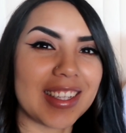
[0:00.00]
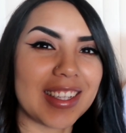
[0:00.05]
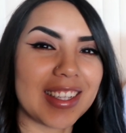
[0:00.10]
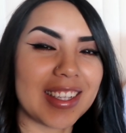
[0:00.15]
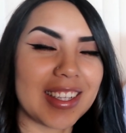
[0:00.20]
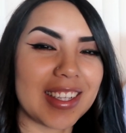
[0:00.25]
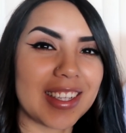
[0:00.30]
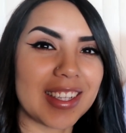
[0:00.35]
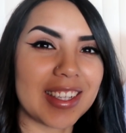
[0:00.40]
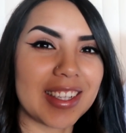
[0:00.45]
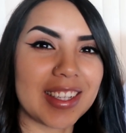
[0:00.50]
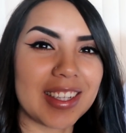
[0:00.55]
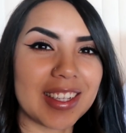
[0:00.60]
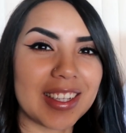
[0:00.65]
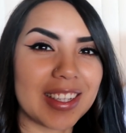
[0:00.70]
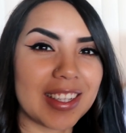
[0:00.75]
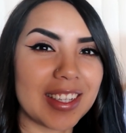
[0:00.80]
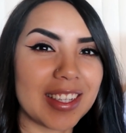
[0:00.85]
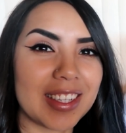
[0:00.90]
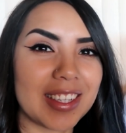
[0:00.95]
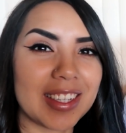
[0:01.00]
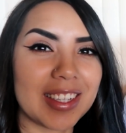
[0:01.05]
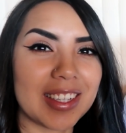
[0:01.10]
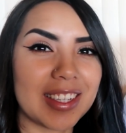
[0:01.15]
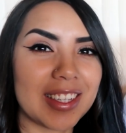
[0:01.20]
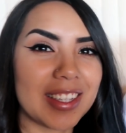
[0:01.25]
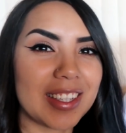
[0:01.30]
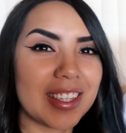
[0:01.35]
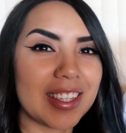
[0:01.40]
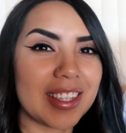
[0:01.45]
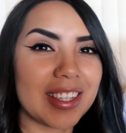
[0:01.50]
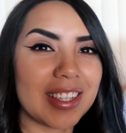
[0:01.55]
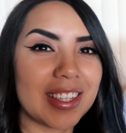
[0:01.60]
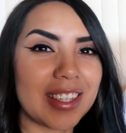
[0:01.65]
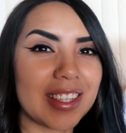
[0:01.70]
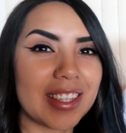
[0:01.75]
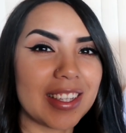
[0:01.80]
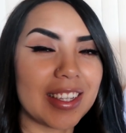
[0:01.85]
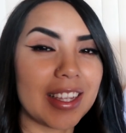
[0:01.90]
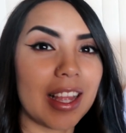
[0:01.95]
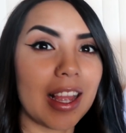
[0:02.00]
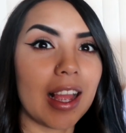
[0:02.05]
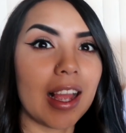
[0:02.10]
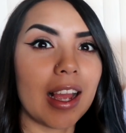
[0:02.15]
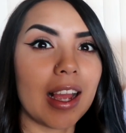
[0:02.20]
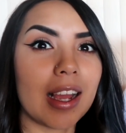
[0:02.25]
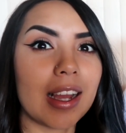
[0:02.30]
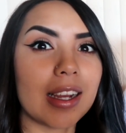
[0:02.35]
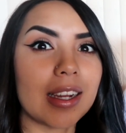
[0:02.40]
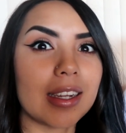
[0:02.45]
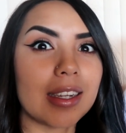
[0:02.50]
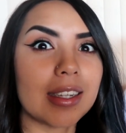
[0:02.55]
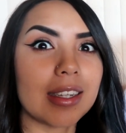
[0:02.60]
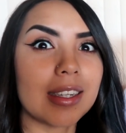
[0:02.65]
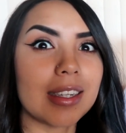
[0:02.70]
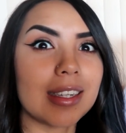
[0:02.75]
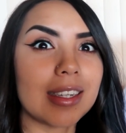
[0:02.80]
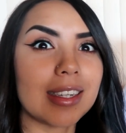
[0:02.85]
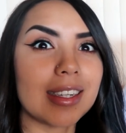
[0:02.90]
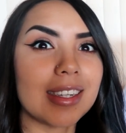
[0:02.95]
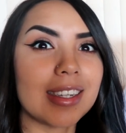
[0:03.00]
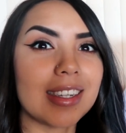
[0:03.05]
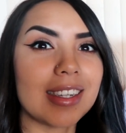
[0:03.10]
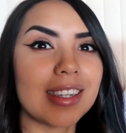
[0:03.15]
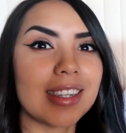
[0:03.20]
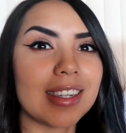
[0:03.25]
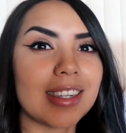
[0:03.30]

(not speaking)